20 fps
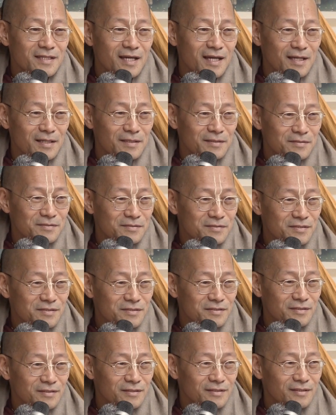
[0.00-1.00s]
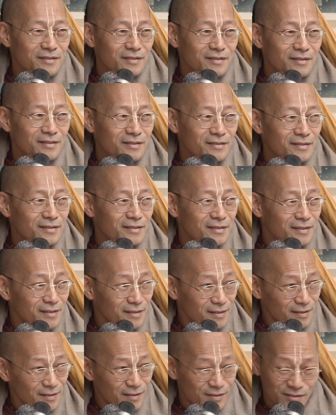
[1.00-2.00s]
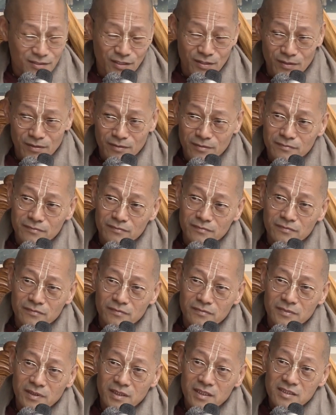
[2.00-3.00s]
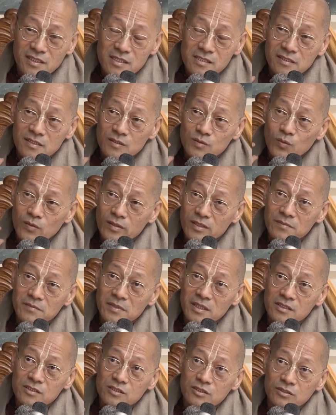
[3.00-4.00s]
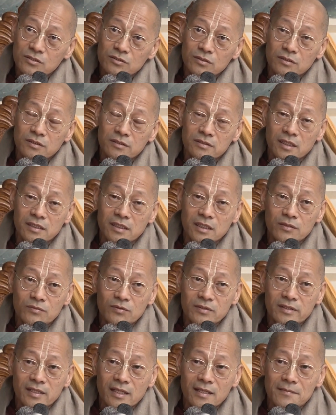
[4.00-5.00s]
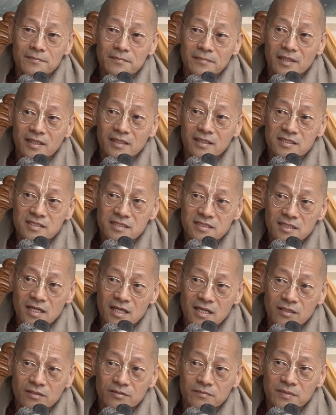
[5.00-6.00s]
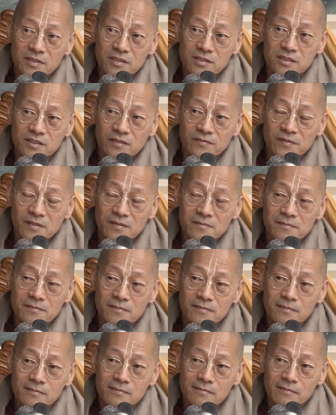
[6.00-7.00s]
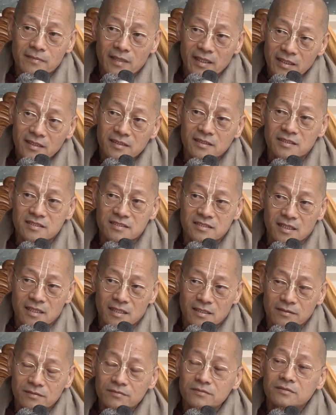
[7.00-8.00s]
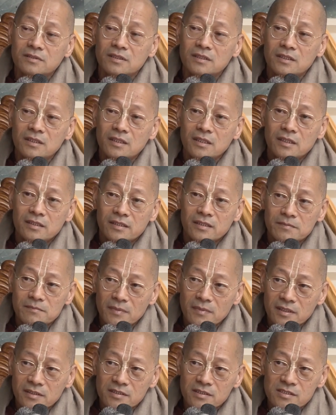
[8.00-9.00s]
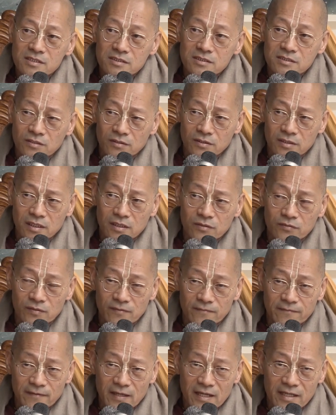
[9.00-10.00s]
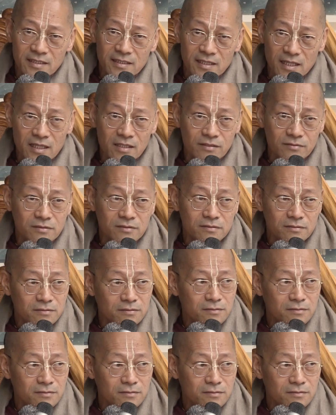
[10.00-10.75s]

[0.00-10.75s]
house. So he just want to make sure that he will not make a sound, because if he made a sound, then Mother Yaśodā will find out.